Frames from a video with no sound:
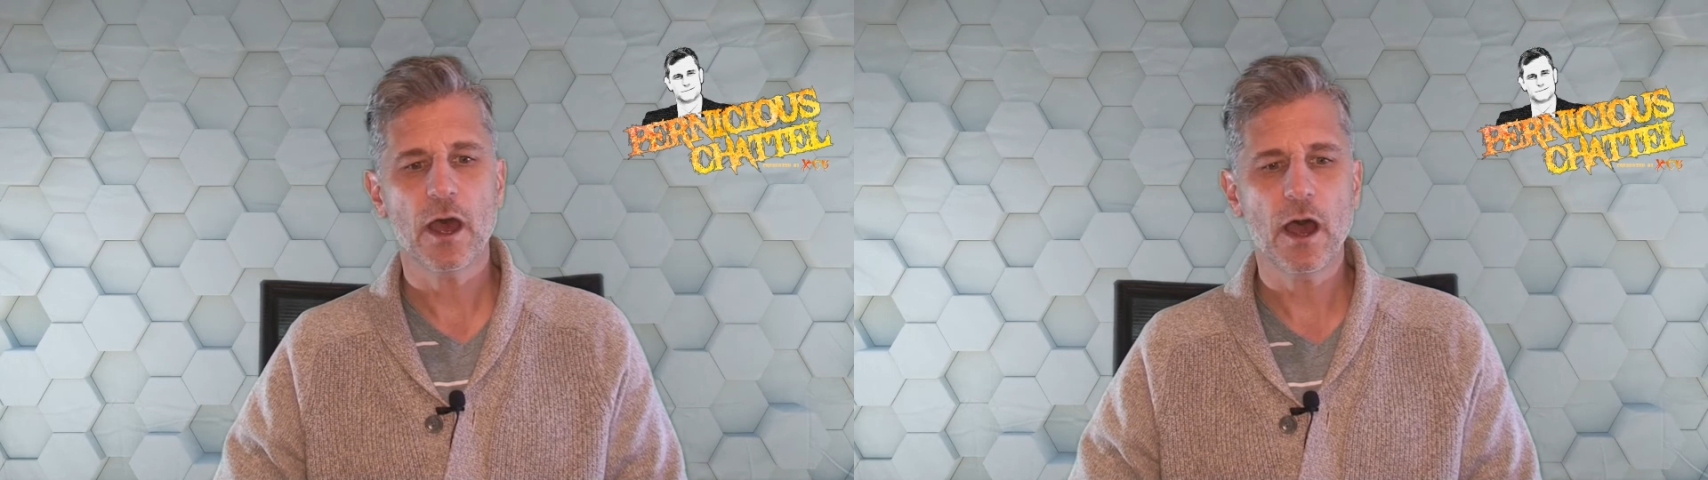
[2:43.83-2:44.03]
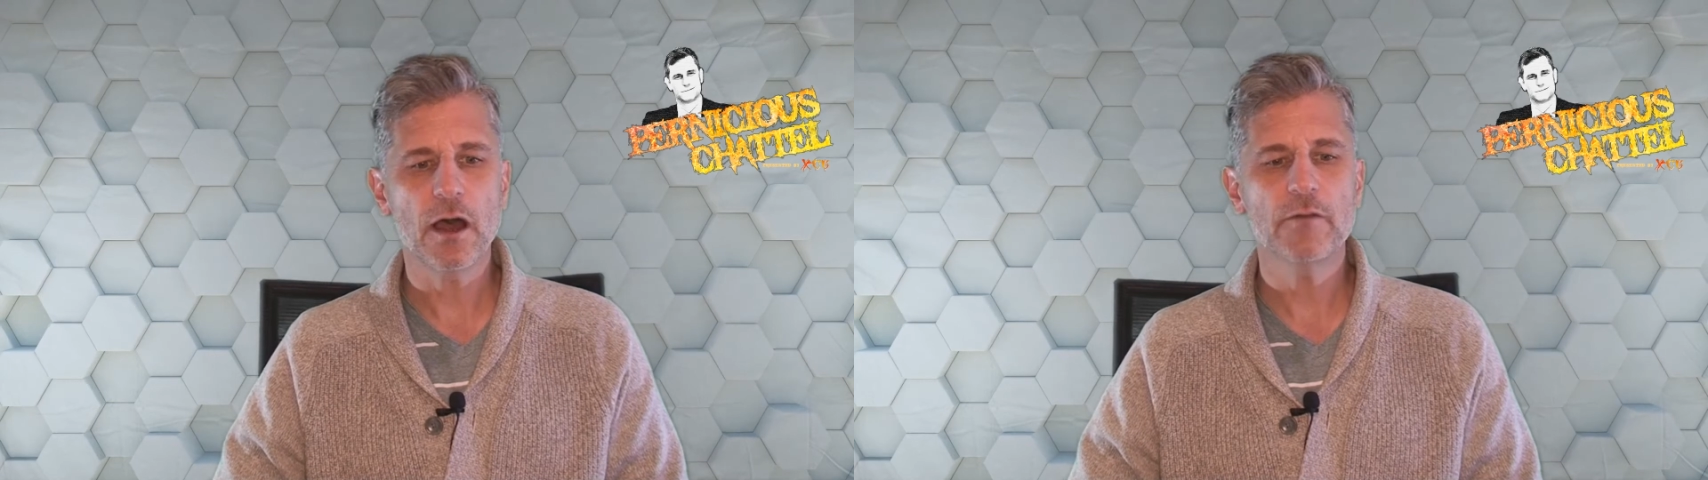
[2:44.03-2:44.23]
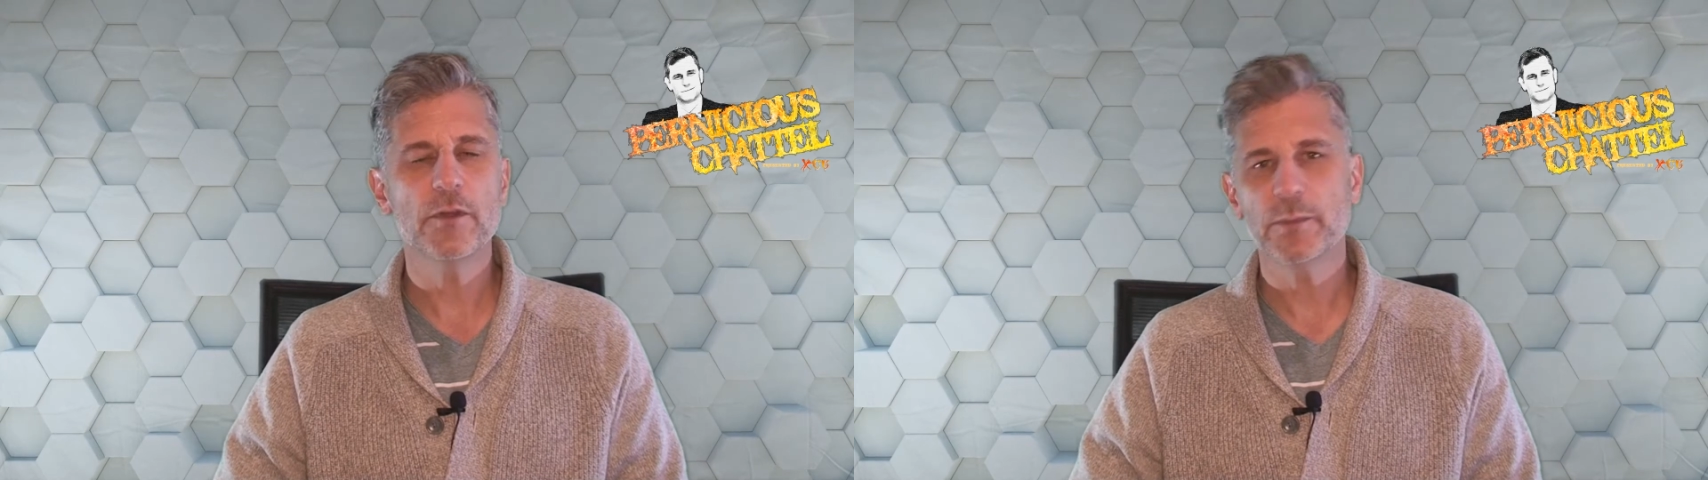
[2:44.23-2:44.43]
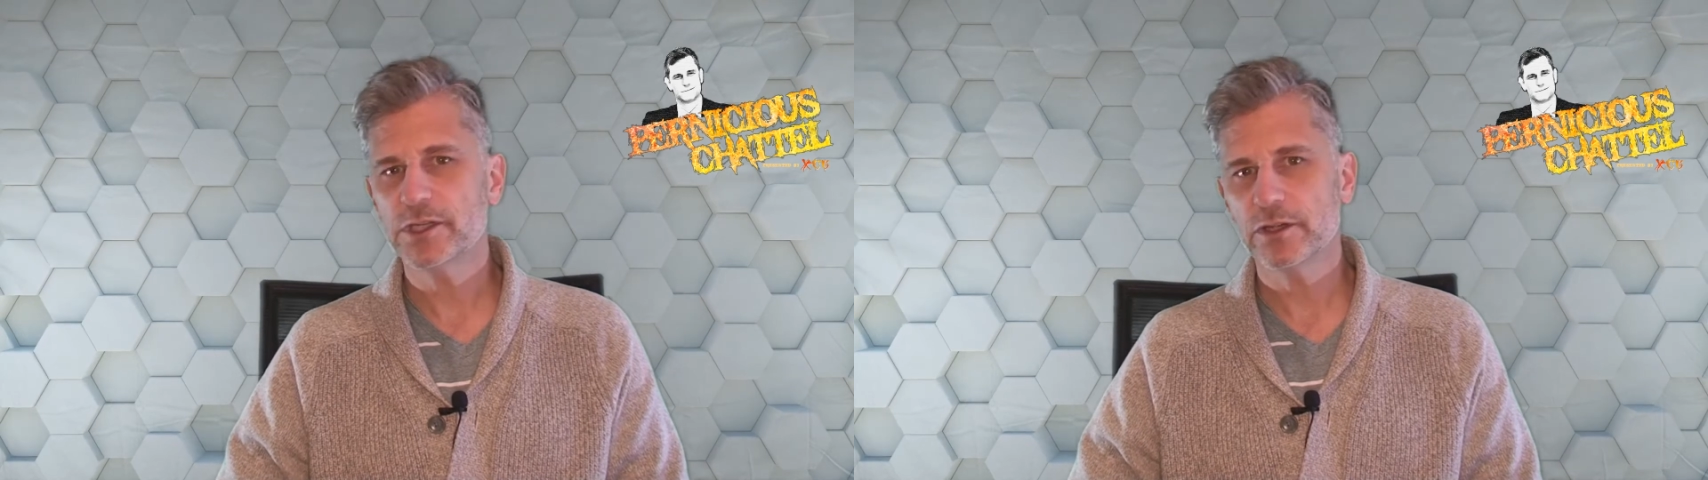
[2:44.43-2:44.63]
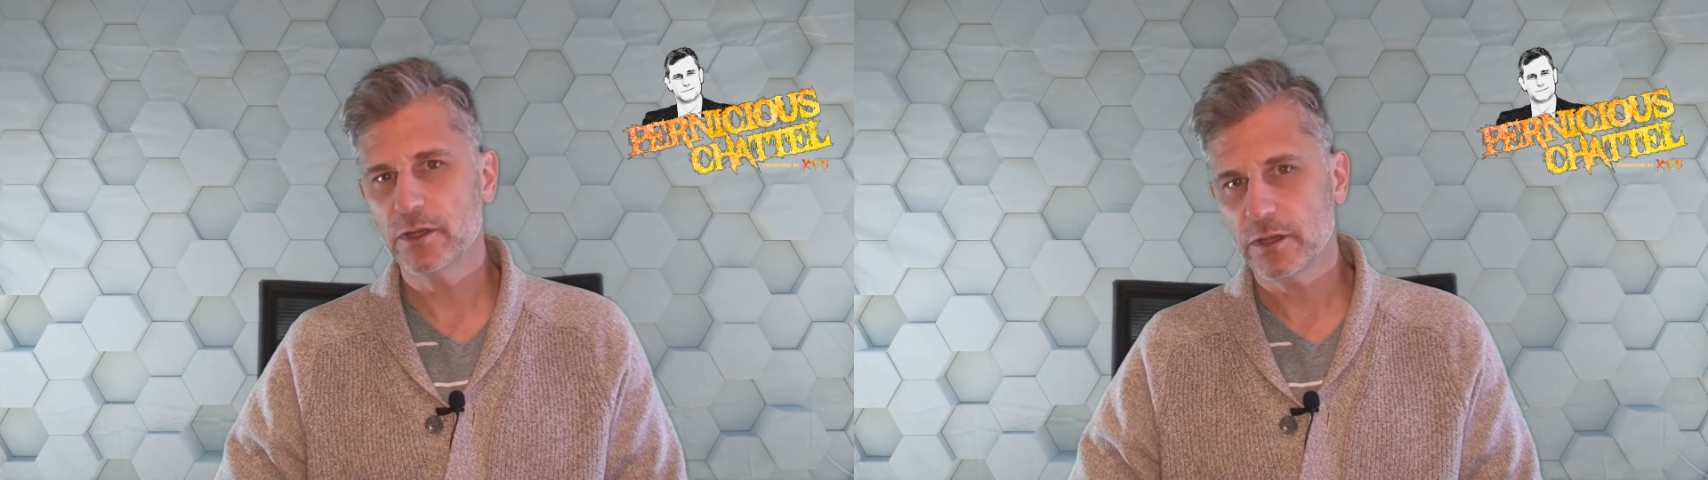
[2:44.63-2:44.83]
of the
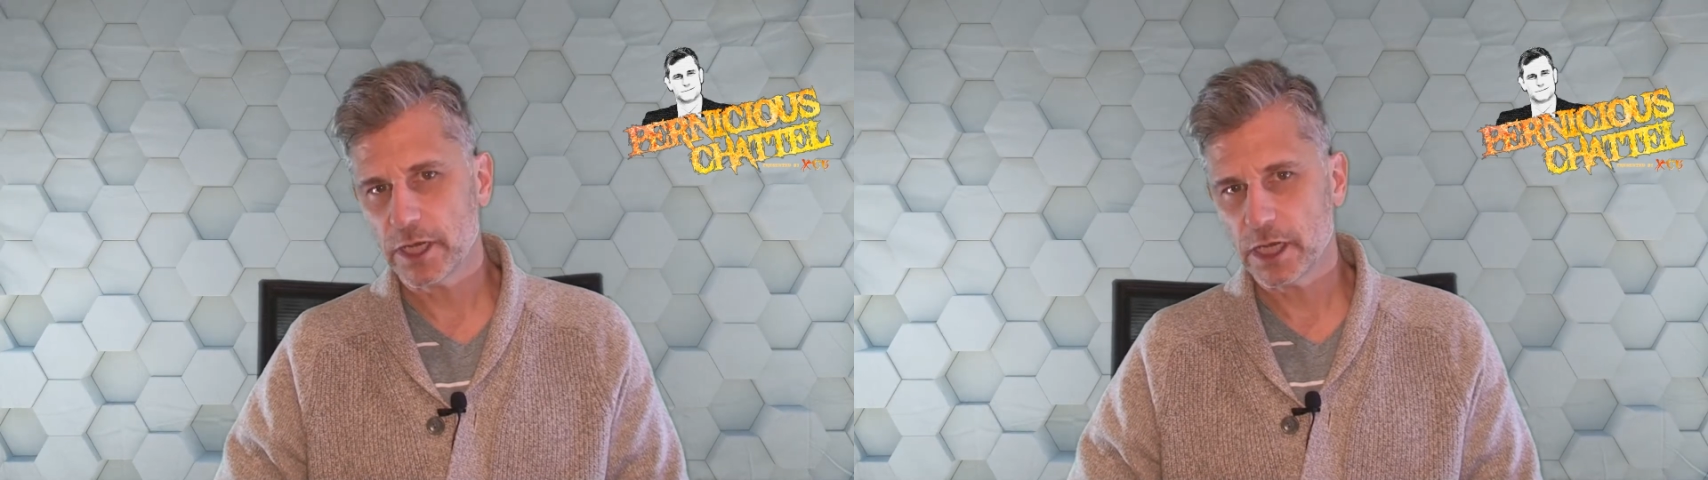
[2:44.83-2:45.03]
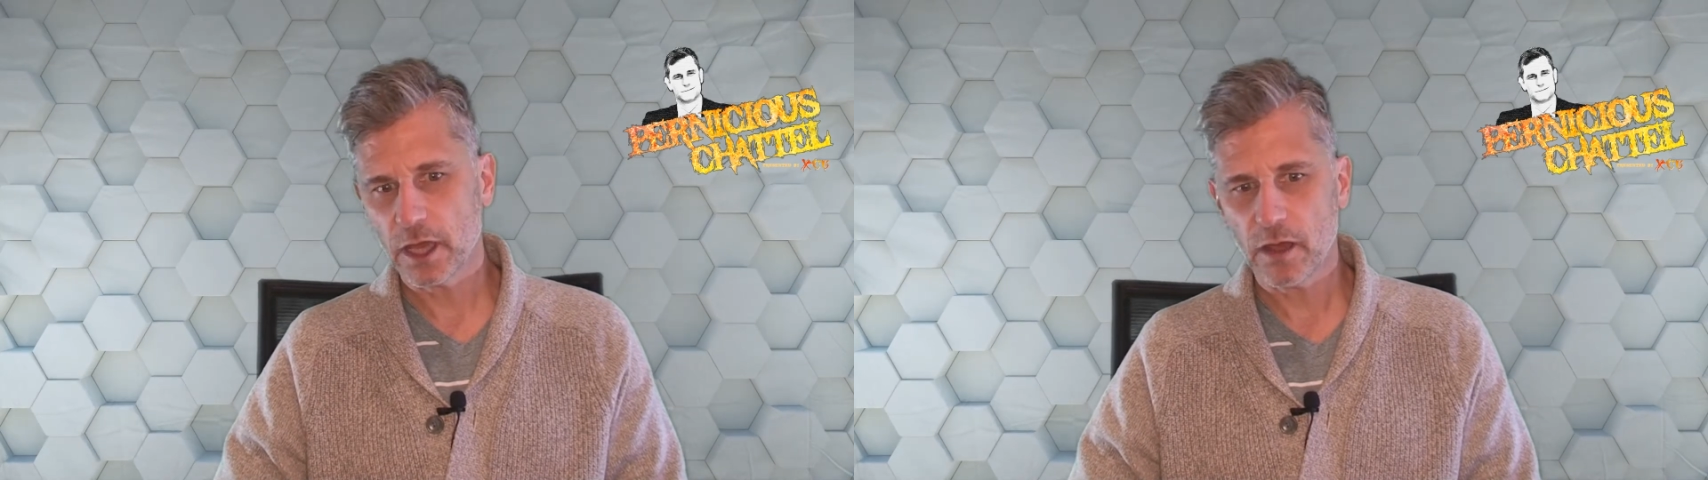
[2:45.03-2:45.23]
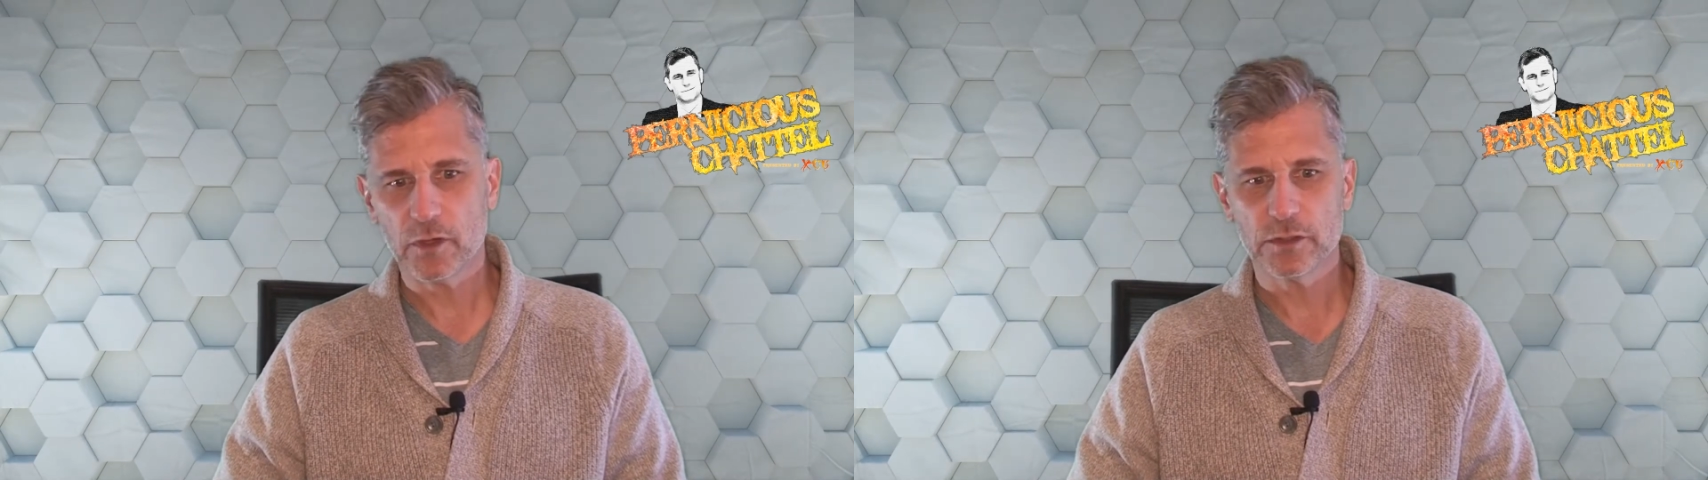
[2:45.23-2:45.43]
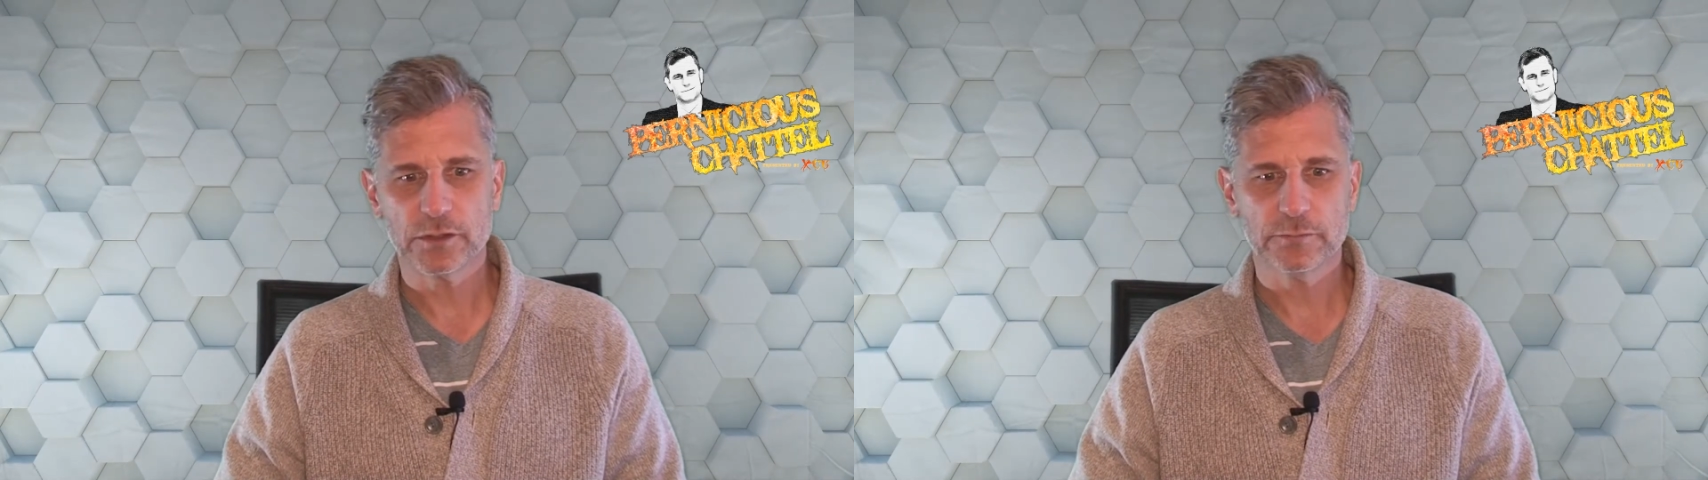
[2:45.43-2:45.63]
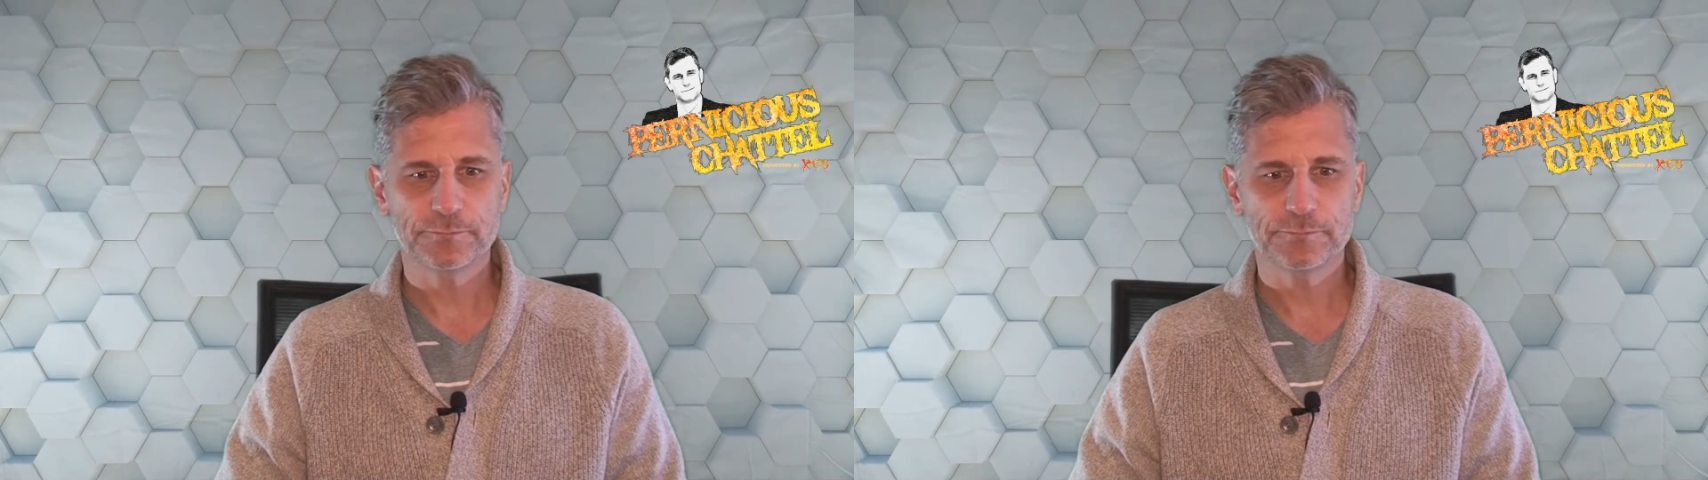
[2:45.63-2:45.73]
material that he covers.